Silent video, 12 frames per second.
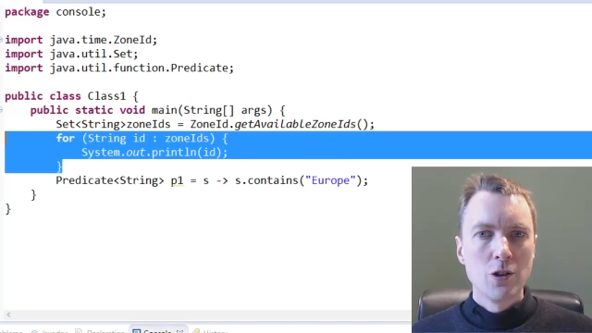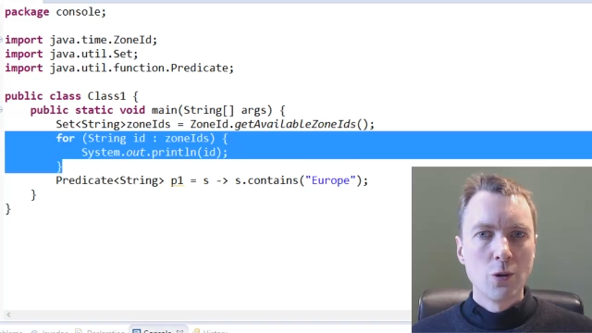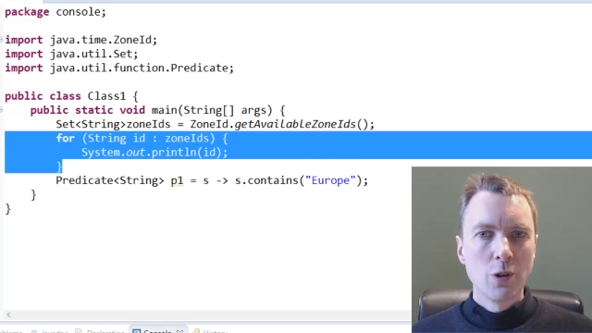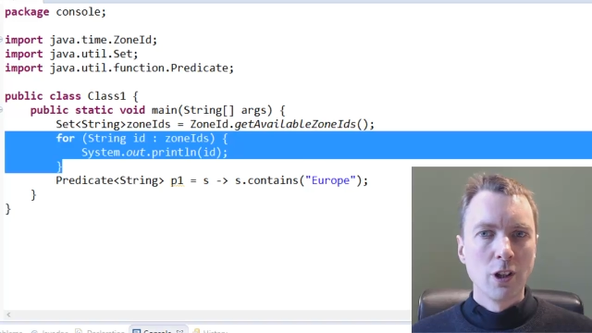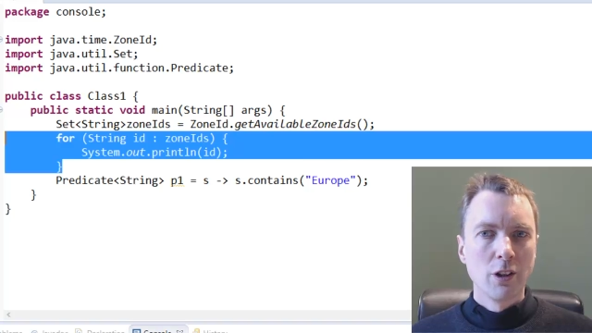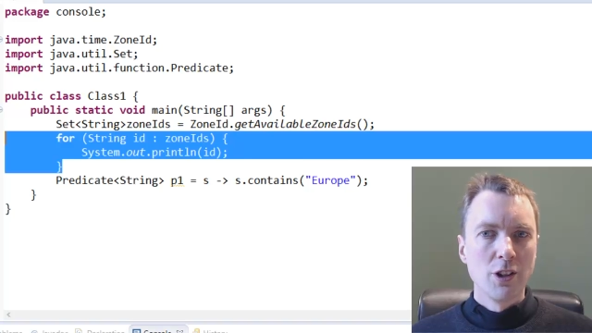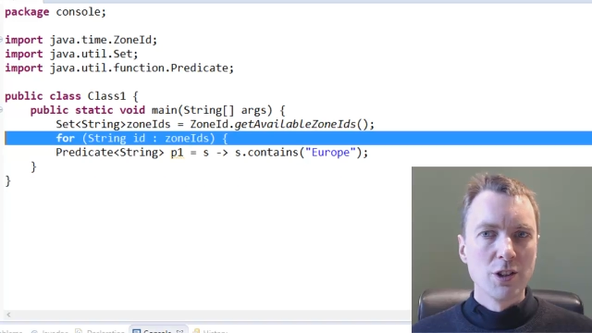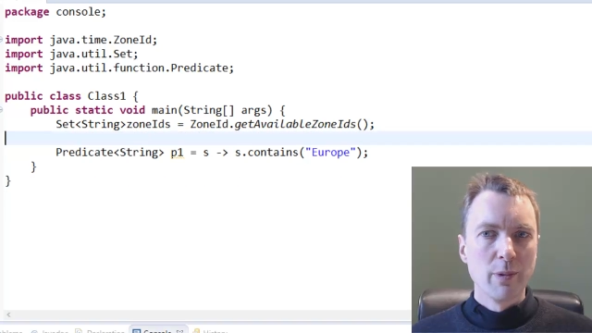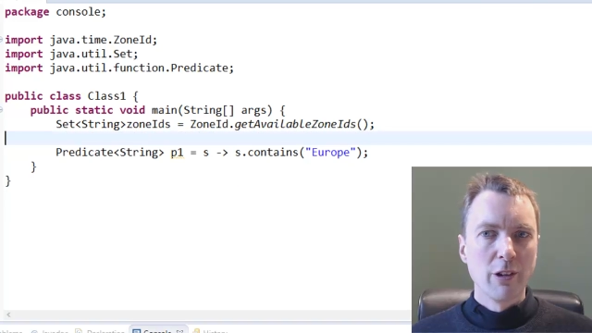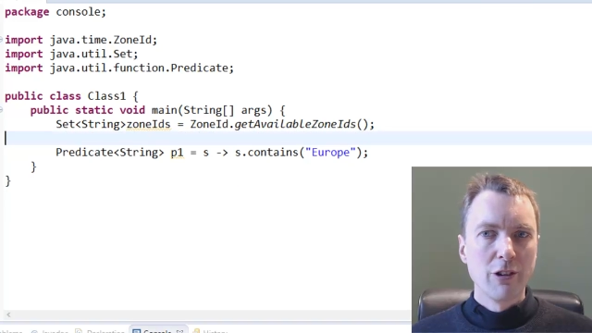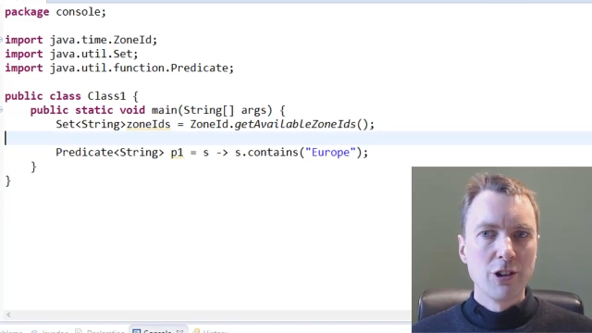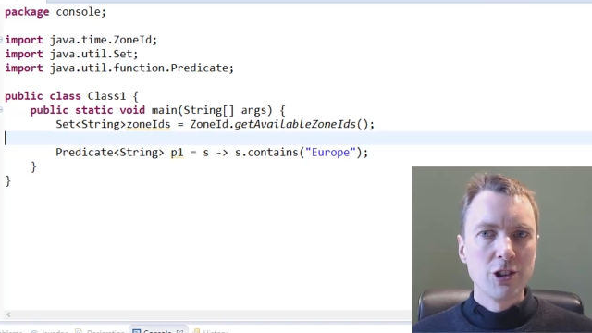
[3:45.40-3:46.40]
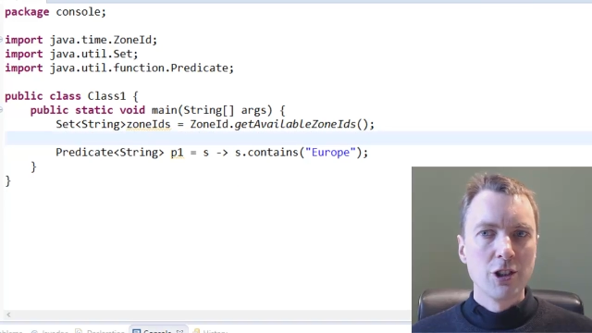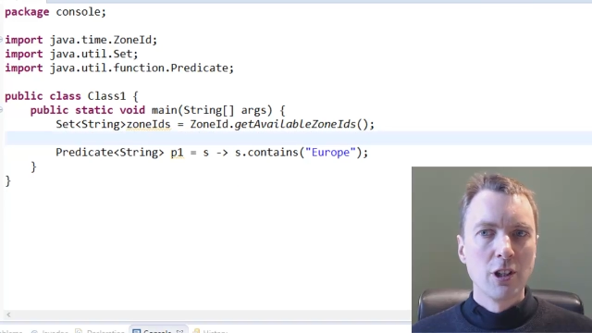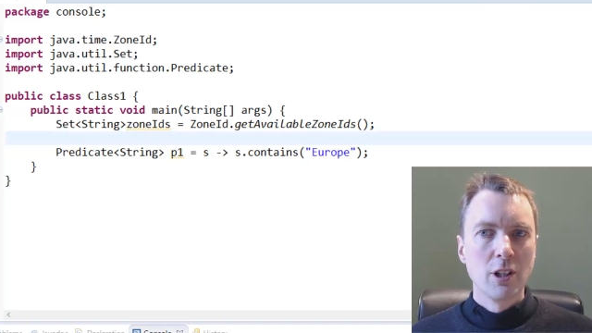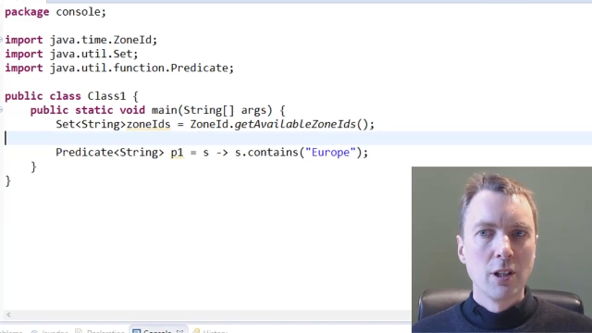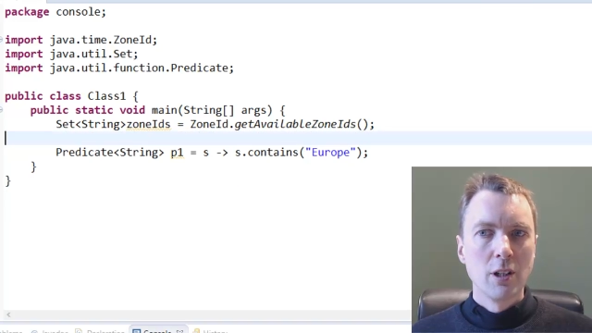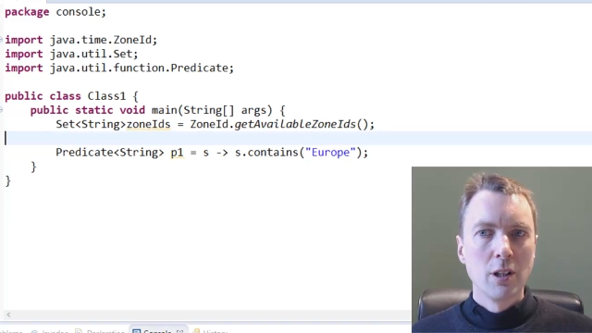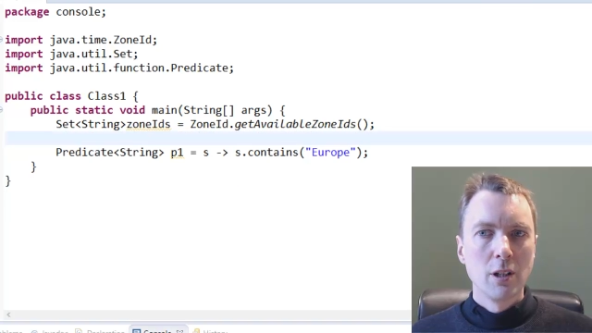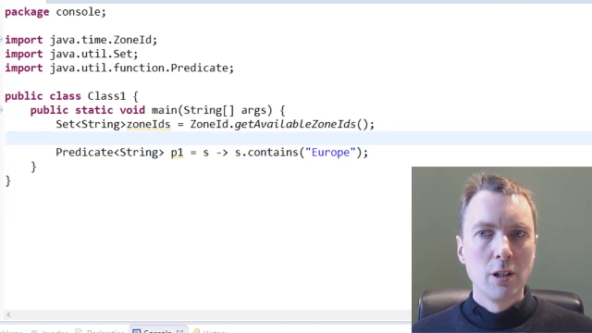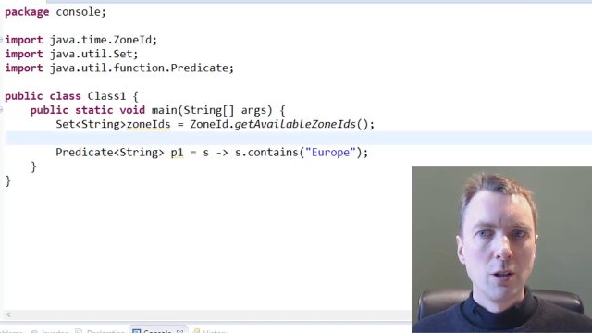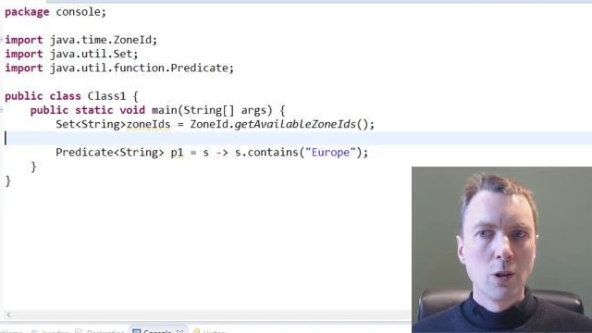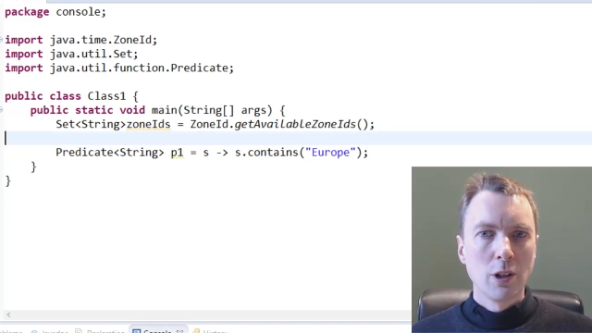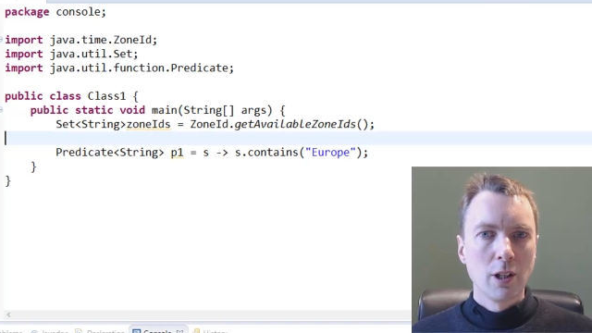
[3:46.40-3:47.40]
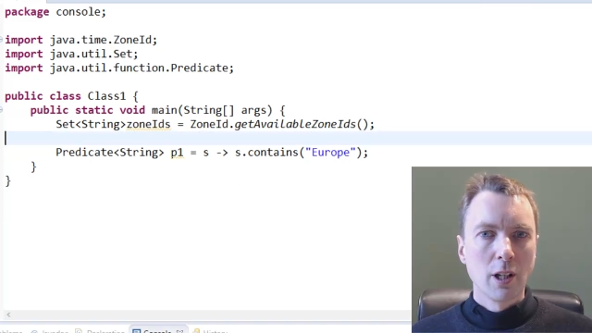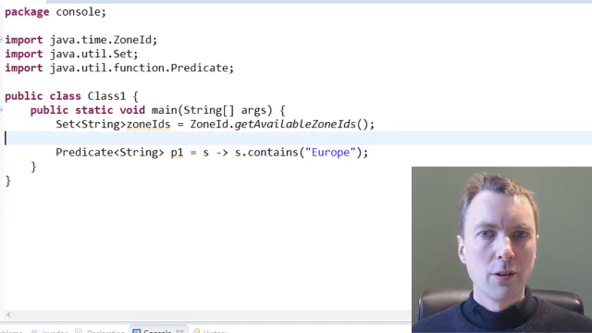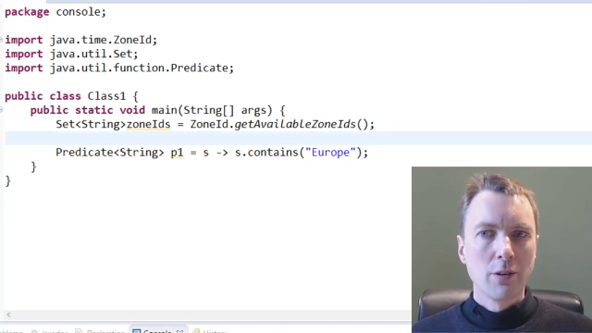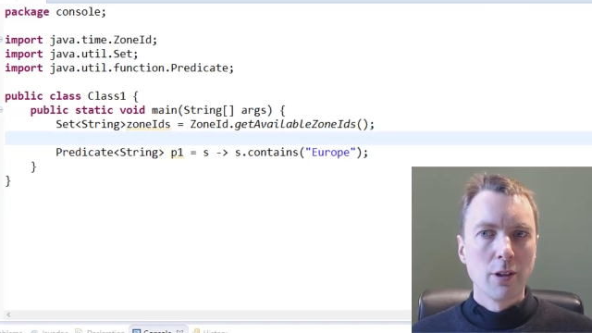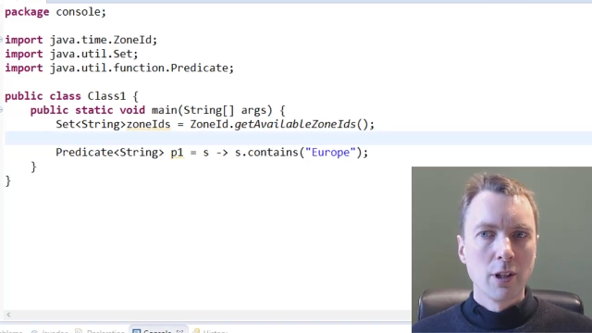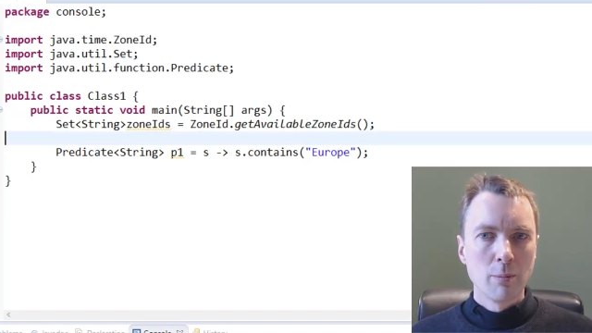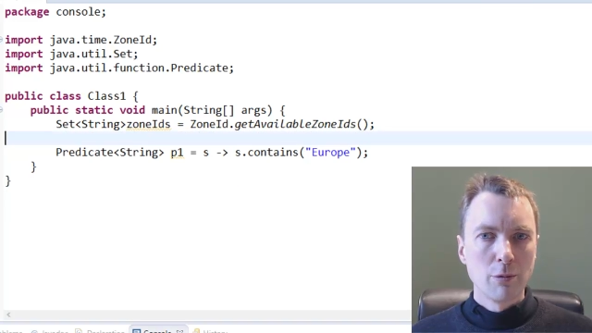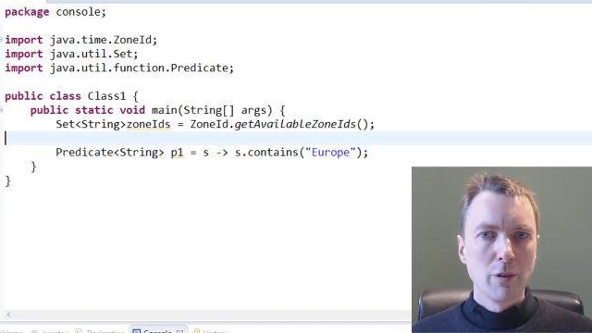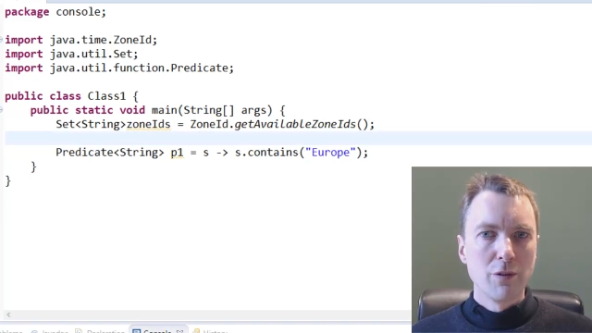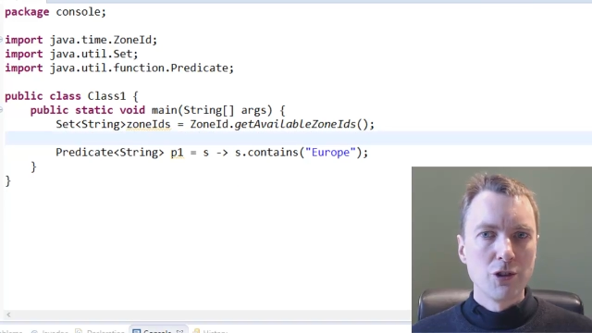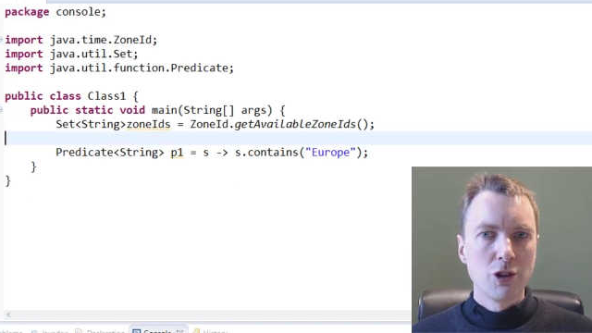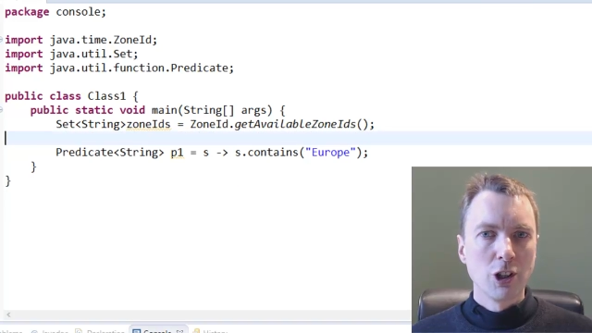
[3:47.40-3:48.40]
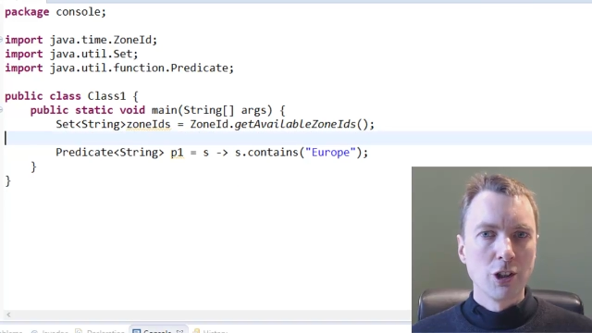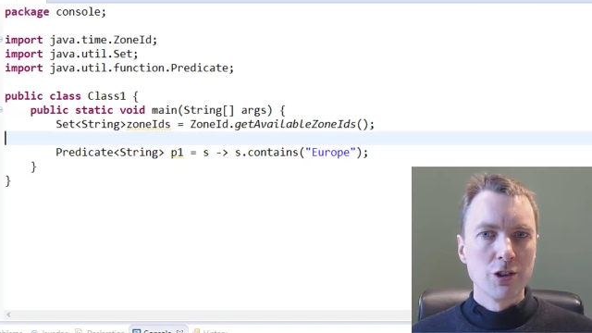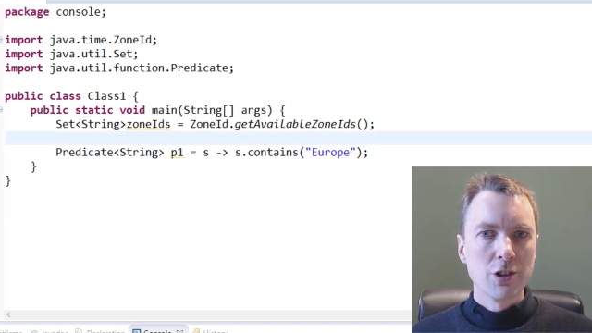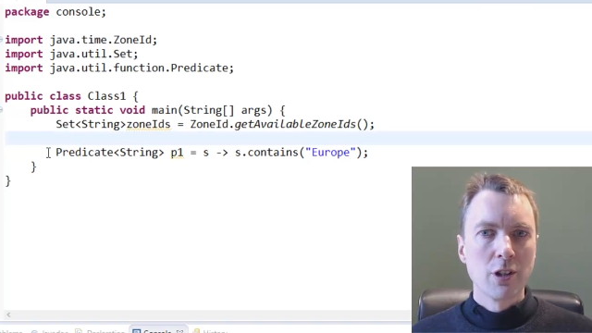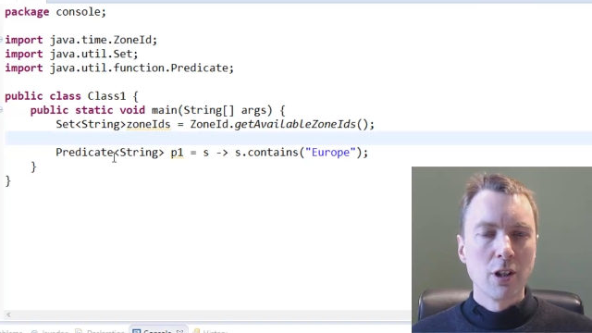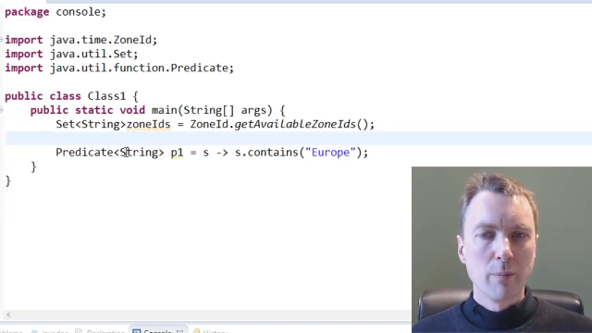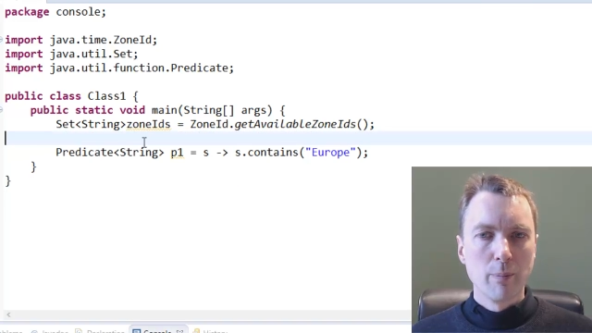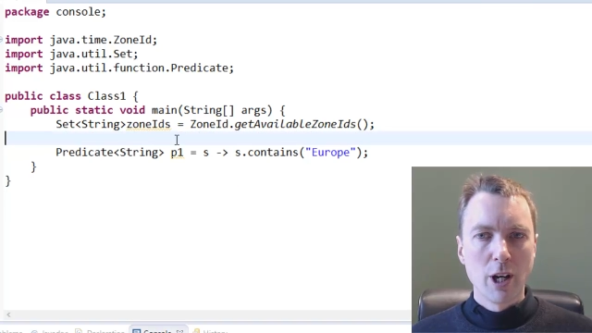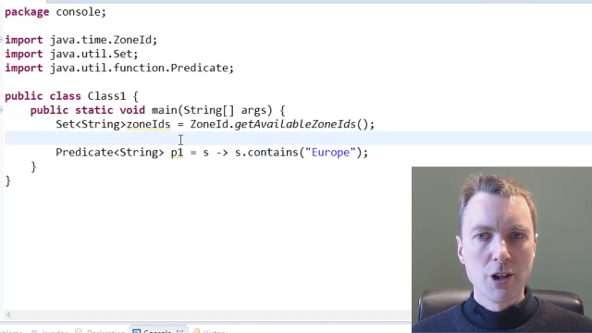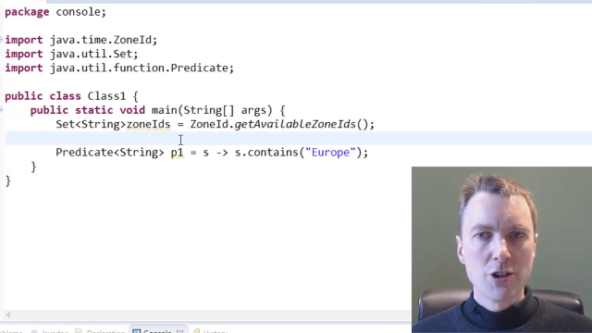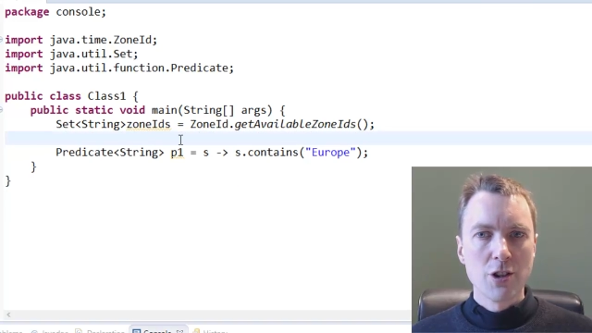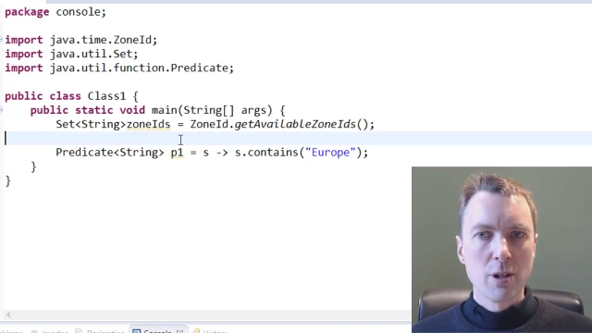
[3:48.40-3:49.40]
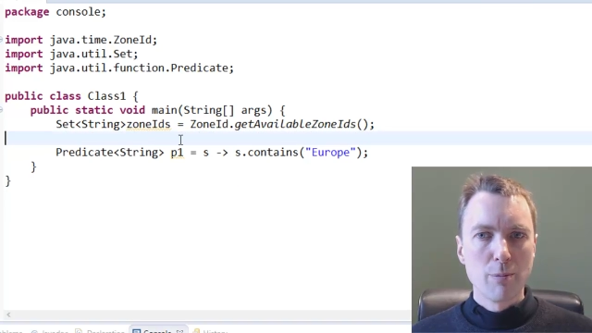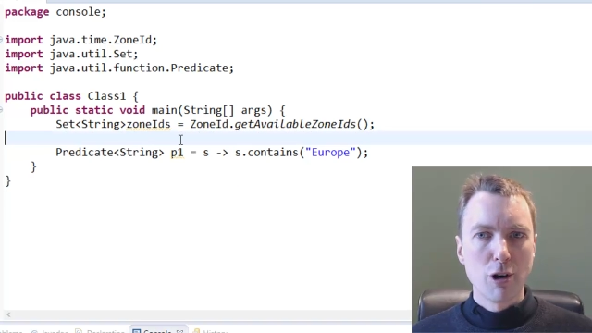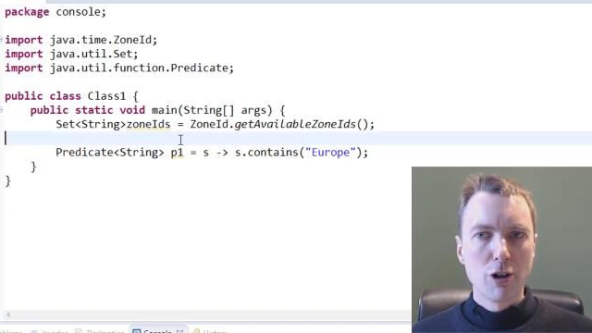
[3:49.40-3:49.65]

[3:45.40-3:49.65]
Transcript: Joining these methods, you can get the number of strings that match the